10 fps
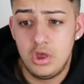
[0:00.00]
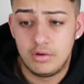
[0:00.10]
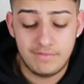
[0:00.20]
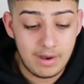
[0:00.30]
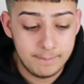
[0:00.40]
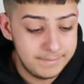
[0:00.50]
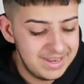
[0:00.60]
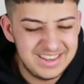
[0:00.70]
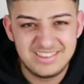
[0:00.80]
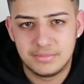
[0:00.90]
about
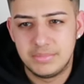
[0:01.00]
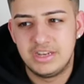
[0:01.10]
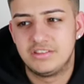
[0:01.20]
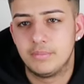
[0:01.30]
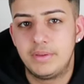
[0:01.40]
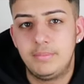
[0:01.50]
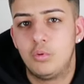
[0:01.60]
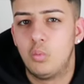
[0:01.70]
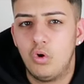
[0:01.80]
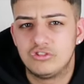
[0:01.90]
millions and millions of
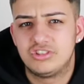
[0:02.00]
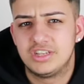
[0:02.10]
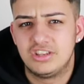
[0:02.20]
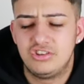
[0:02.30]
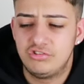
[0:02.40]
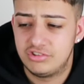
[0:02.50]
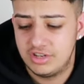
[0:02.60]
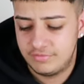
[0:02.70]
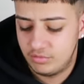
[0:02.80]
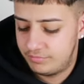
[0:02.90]
people watching and using
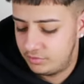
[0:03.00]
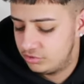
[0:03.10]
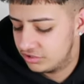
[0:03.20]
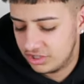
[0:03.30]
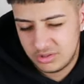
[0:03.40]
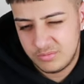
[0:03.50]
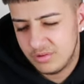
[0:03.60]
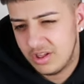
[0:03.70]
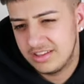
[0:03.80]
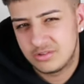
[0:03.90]
it for views, because I do
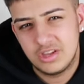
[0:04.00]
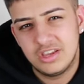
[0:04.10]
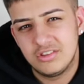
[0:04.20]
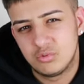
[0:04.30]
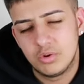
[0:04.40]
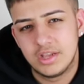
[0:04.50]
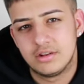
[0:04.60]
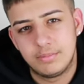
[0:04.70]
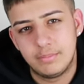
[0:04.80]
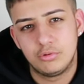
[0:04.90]
feel like it is
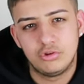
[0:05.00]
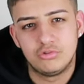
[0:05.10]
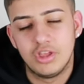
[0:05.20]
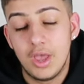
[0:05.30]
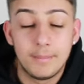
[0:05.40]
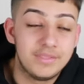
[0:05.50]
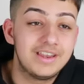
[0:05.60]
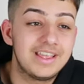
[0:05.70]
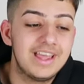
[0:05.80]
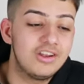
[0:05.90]
weird, people use, but
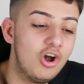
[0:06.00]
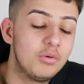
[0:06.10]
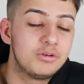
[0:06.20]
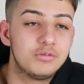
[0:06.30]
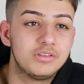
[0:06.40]
then again, I